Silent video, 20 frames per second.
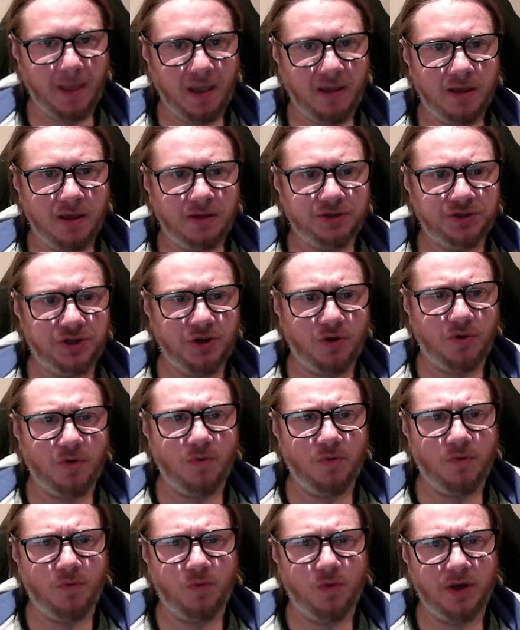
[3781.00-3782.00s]
So
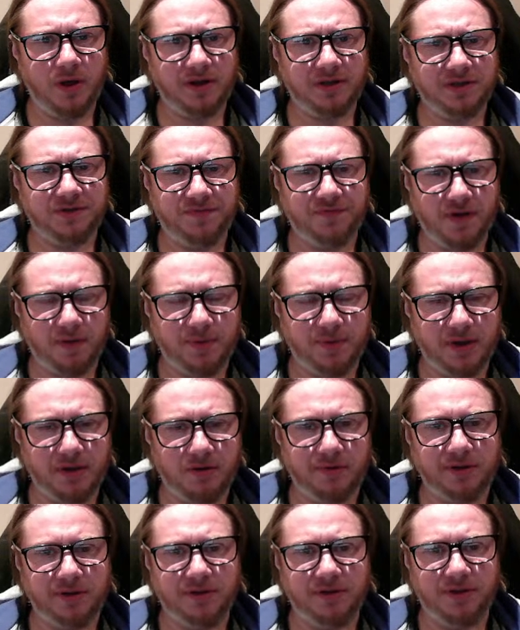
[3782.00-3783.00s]
what is Fabi
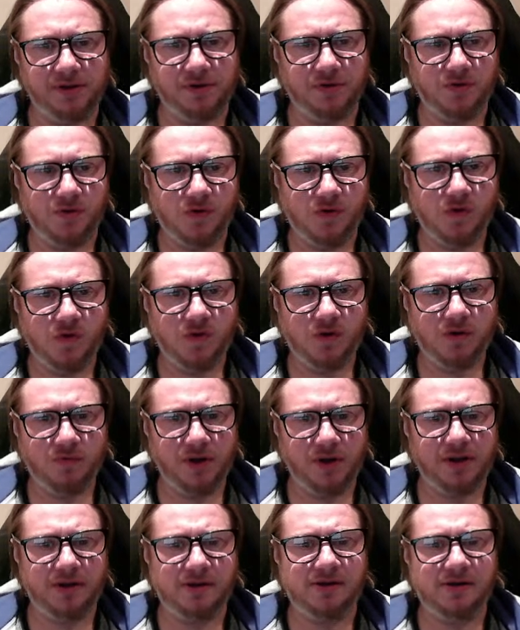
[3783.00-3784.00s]
going to do?
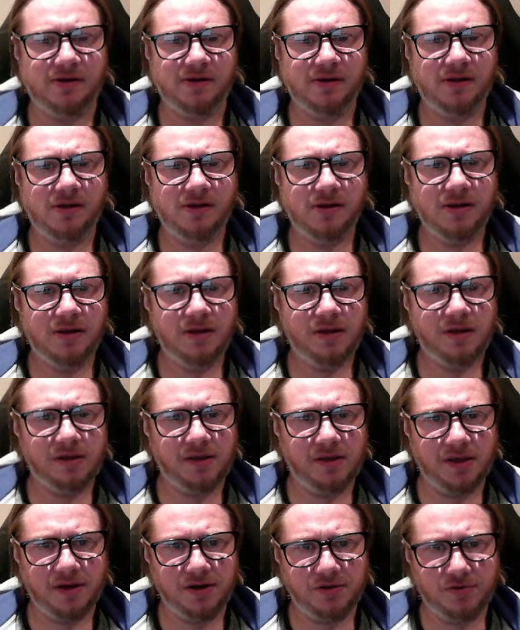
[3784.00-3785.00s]
Well,
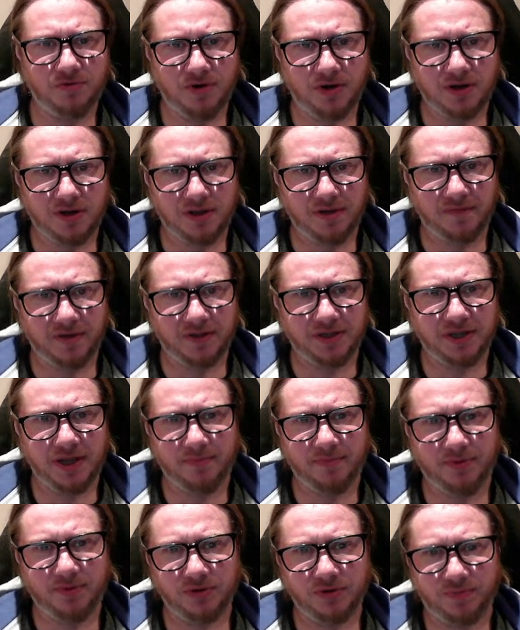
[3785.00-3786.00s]
can you uh, give a
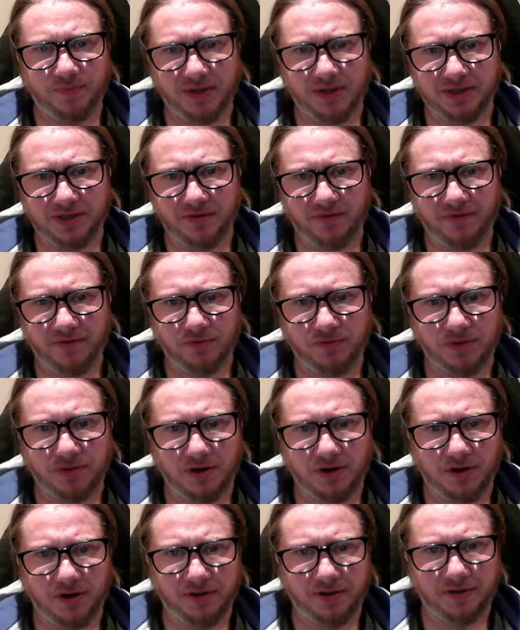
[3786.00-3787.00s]
tempo to play something with the
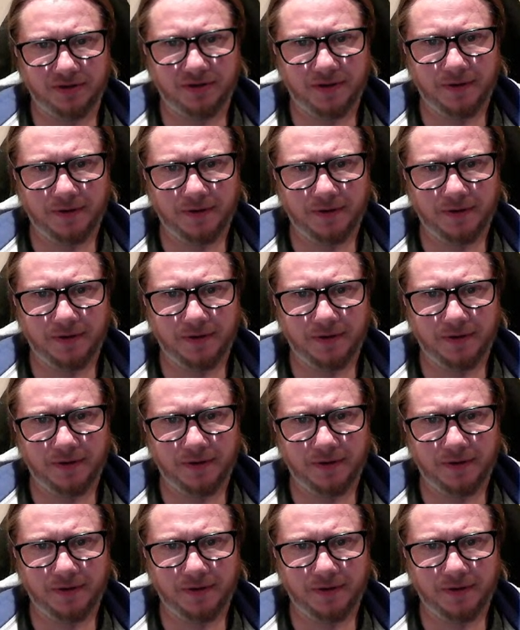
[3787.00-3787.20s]
knight?